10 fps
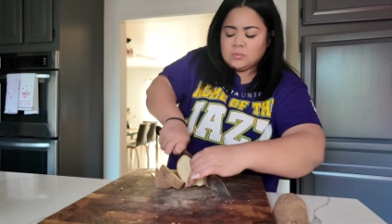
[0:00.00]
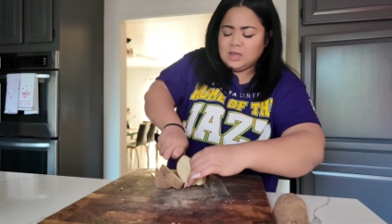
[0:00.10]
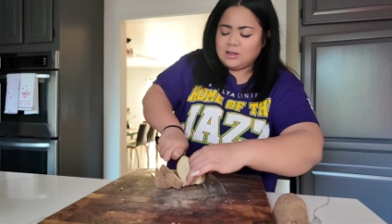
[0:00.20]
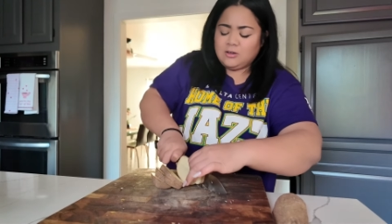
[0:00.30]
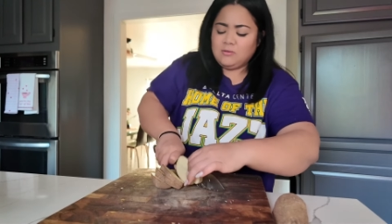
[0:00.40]

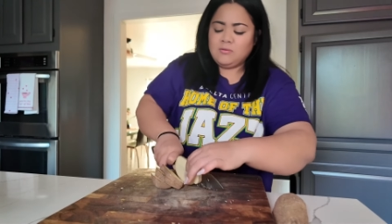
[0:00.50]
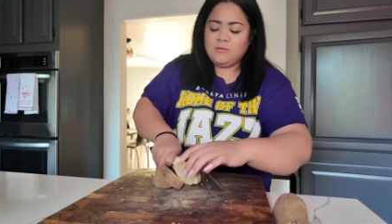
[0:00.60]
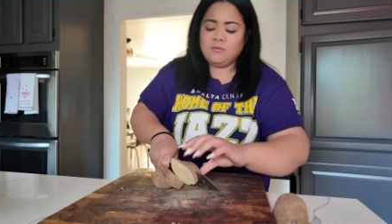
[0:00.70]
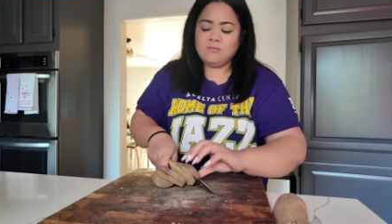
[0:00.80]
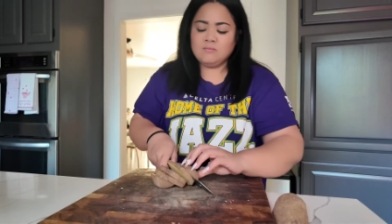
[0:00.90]
you know,
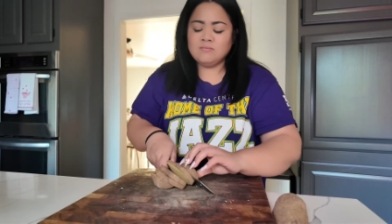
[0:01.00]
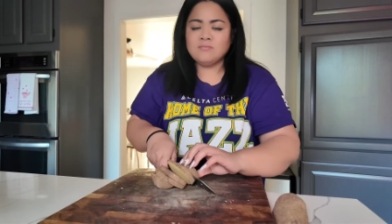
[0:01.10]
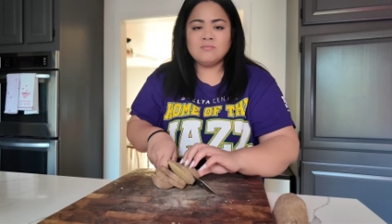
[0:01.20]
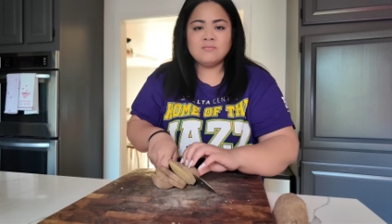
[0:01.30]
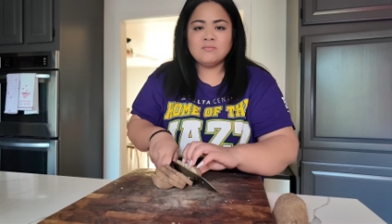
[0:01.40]

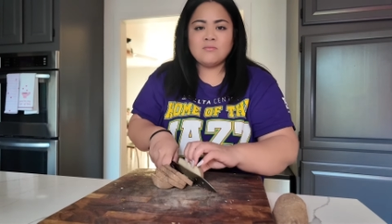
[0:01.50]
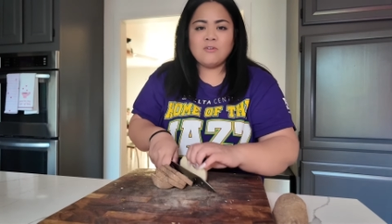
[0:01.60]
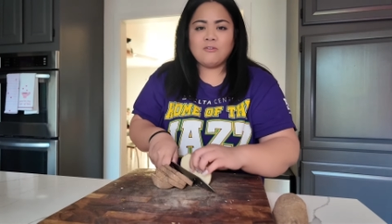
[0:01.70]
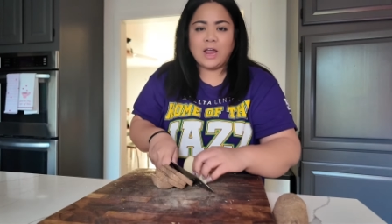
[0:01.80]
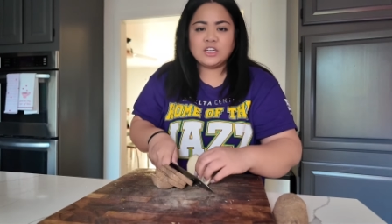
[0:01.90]

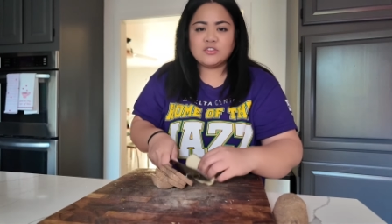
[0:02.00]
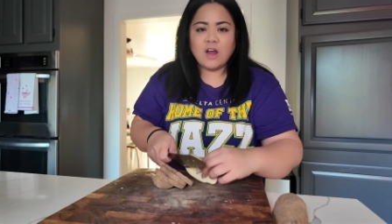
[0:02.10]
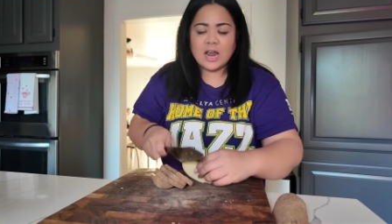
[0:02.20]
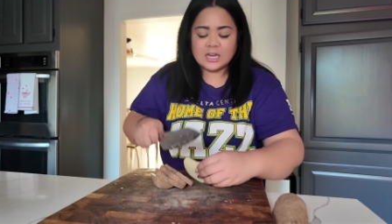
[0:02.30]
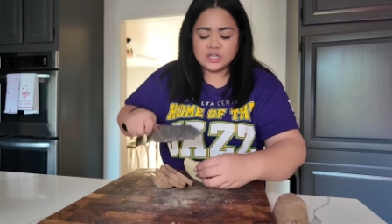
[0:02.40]
French
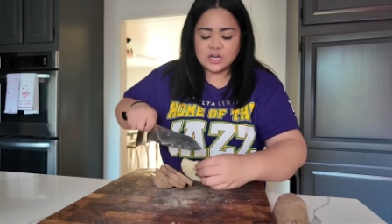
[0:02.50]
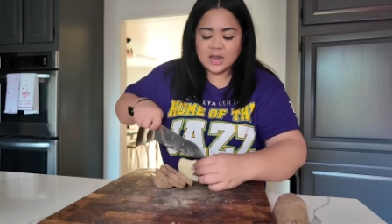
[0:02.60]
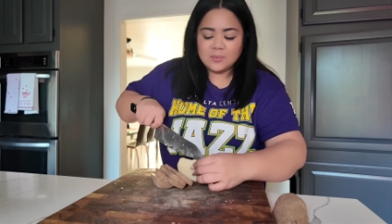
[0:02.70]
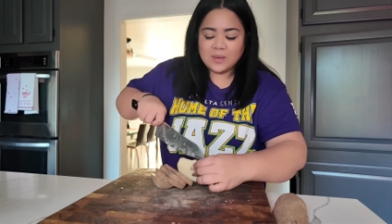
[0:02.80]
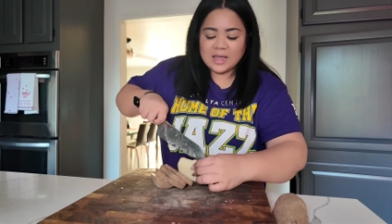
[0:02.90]
fry
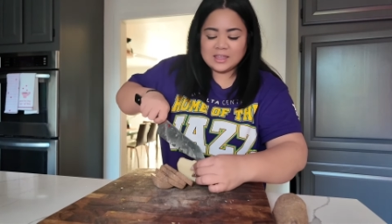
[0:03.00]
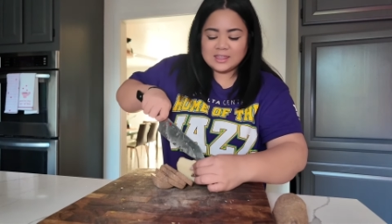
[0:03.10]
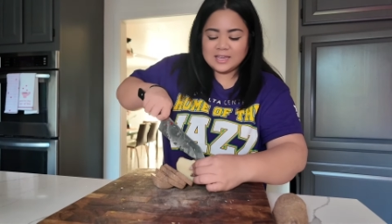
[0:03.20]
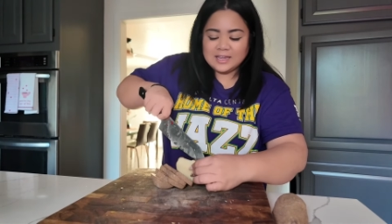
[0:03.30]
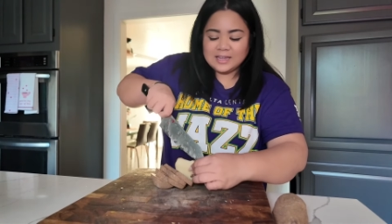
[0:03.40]
shape, I
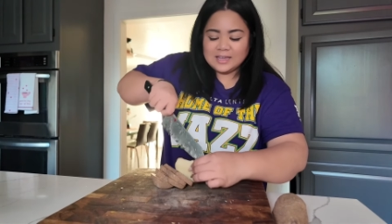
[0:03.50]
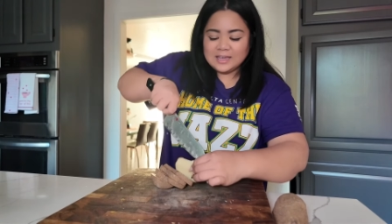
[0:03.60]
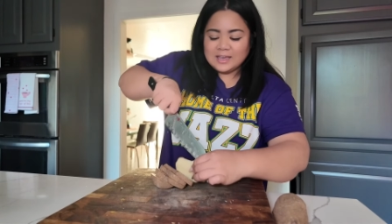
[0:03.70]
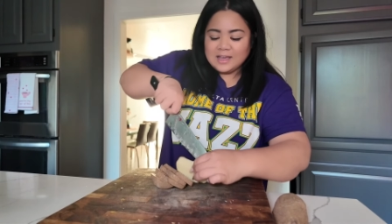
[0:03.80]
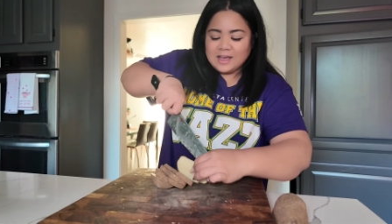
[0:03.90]

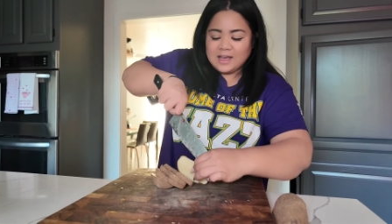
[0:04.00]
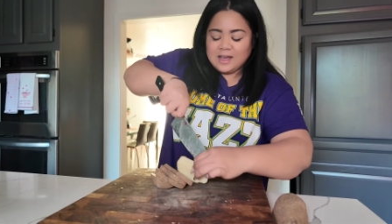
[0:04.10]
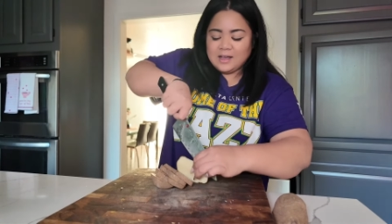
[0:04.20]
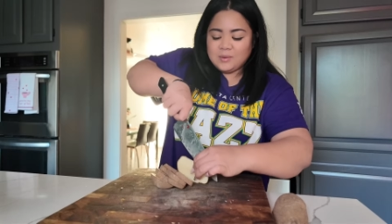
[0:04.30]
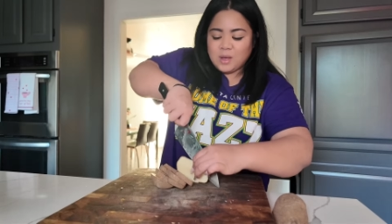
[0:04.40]
think.
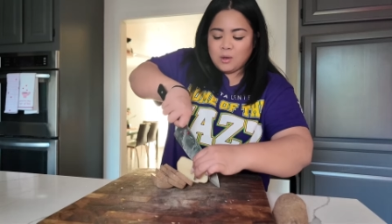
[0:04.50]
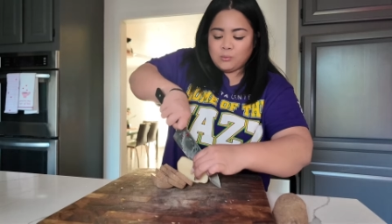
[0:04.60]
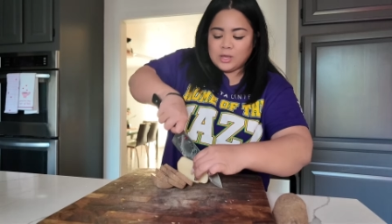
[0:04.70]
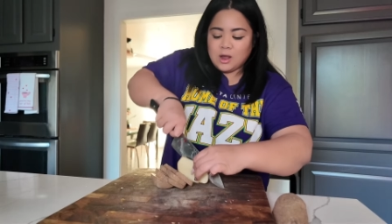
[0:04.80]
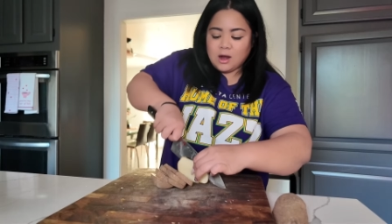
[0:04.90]

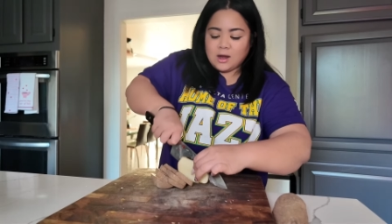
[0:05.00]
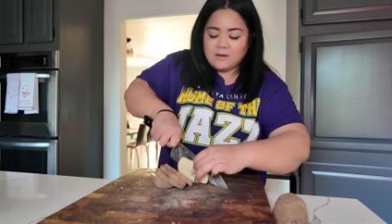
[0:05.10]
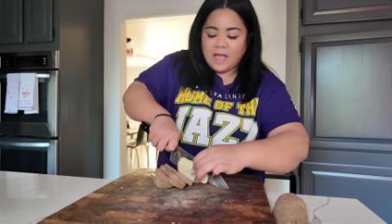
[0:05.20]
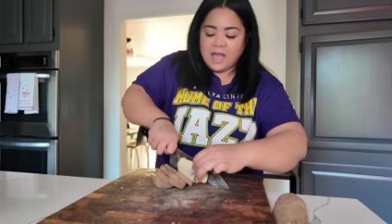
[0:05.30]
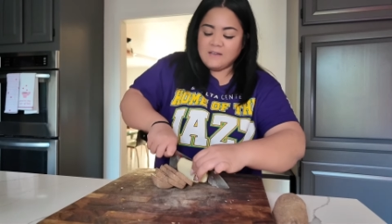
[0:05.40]
We
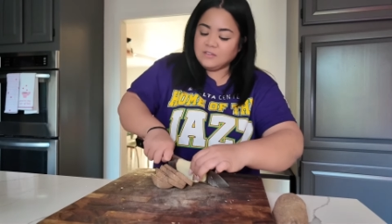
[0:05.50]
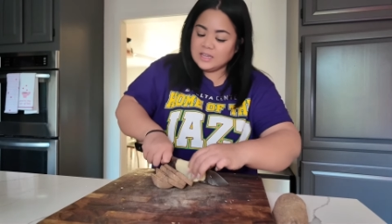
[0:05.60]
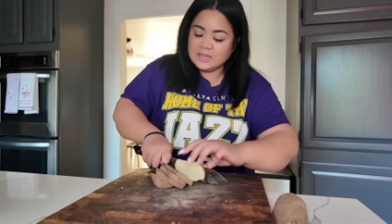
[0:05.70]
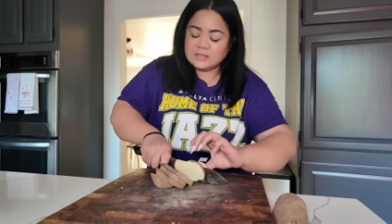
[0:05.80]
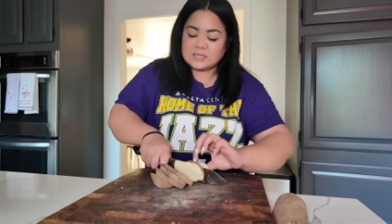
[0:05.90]
are
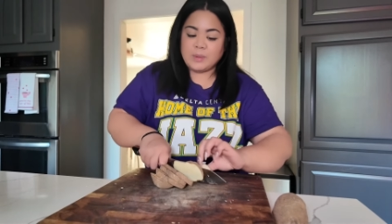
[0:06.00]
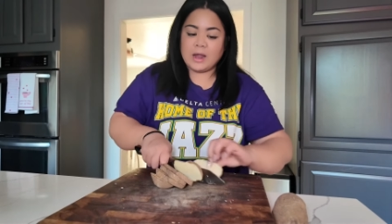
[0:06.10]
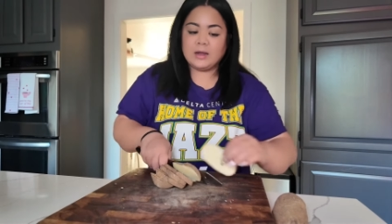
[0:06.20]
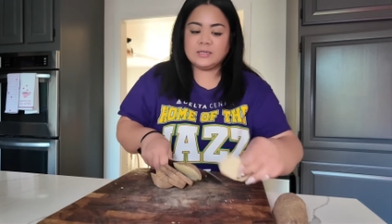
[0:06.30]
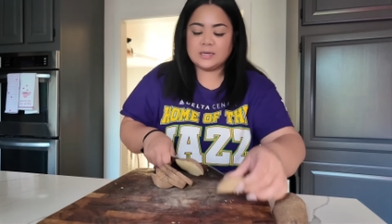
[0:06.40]
heavily
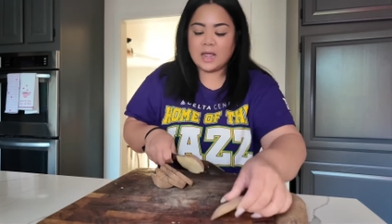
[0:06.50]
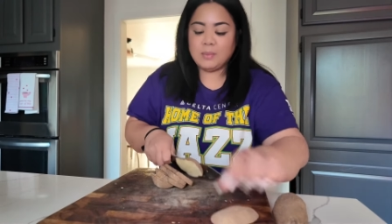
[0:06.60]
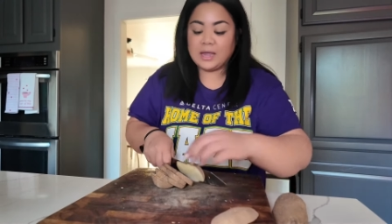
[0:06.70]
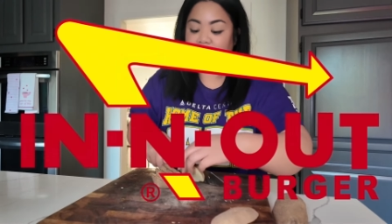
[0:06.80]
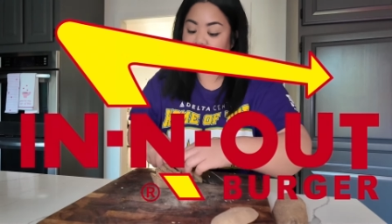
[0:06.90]
inspired today by